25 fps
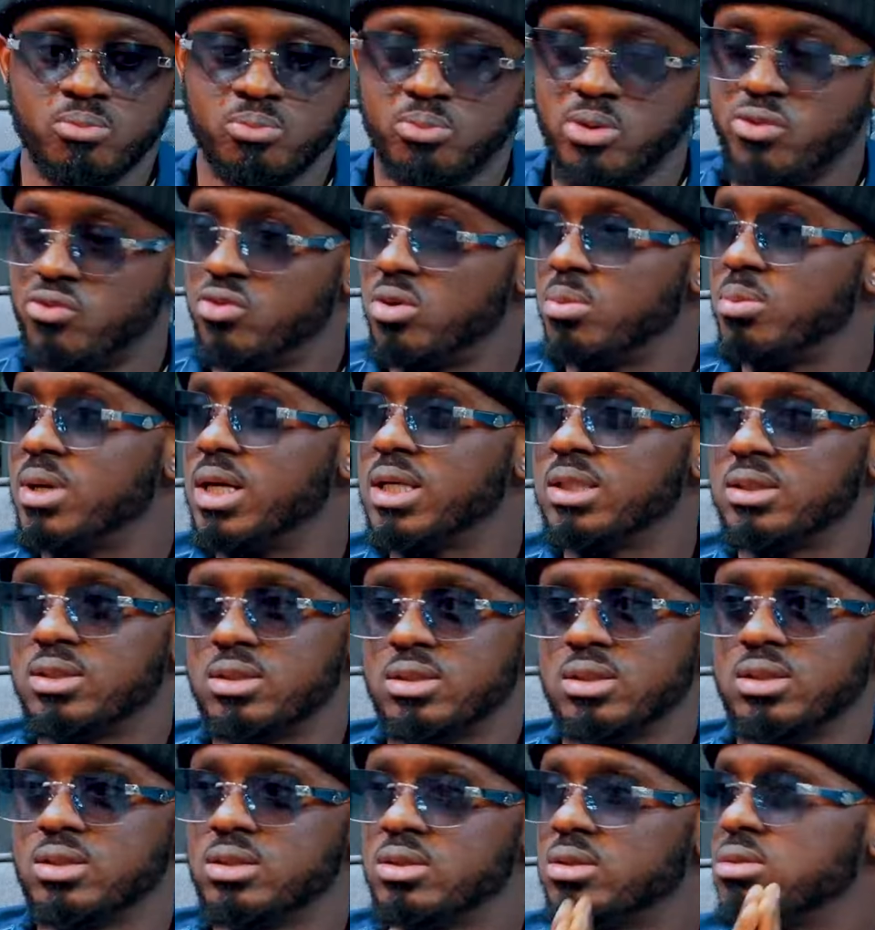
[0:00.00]

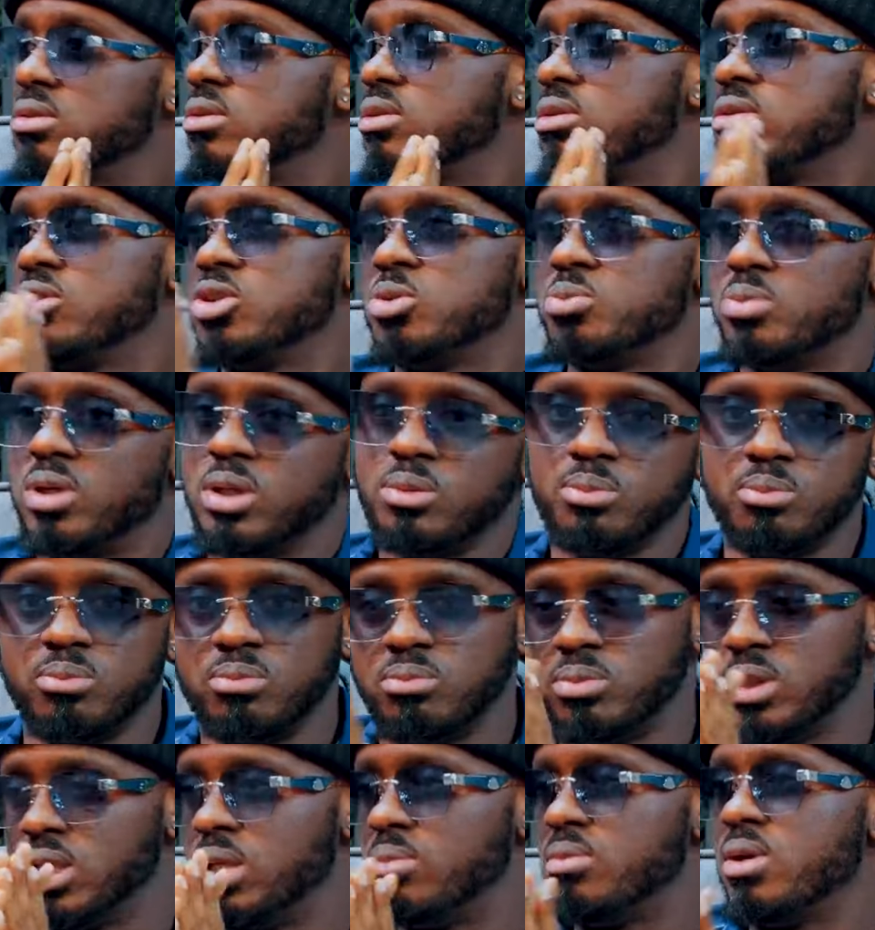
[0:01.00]
Performance is you being
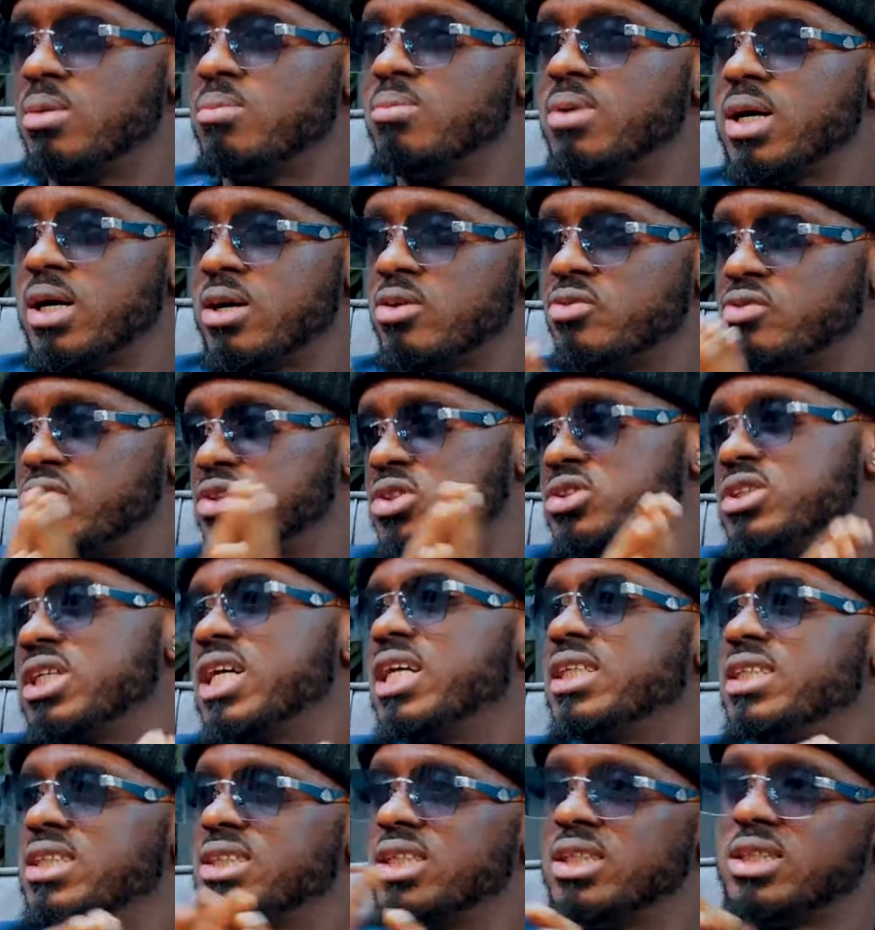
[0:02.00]
a member of a
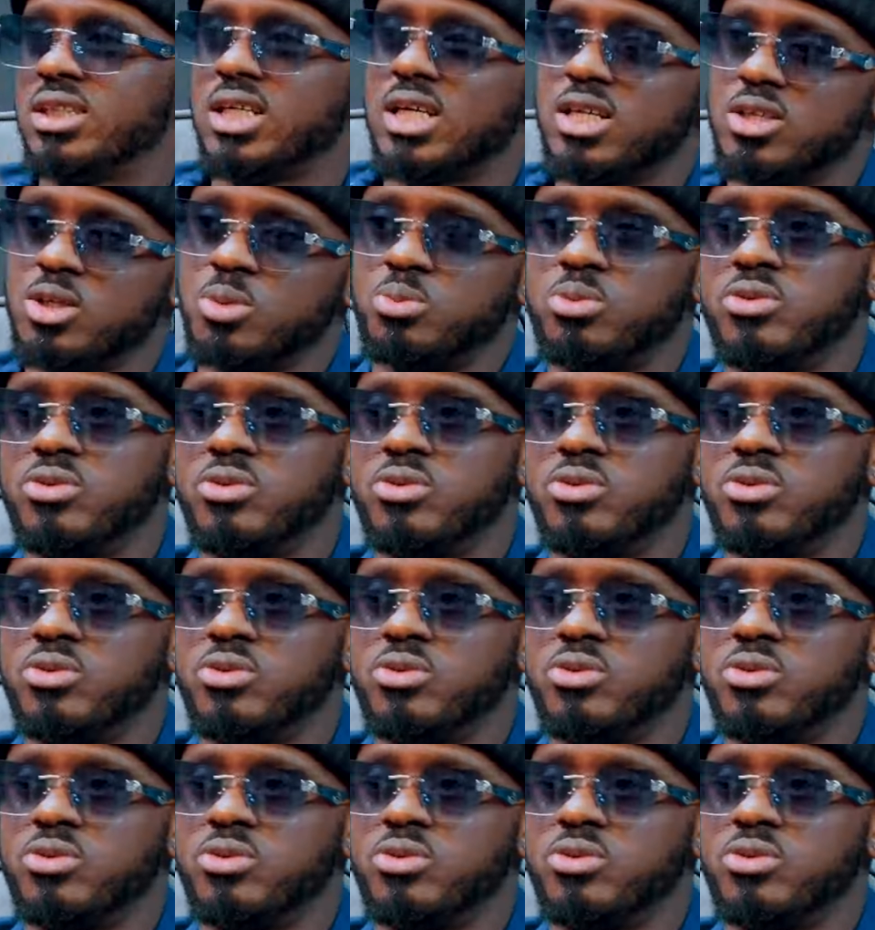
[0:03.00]
society, they take your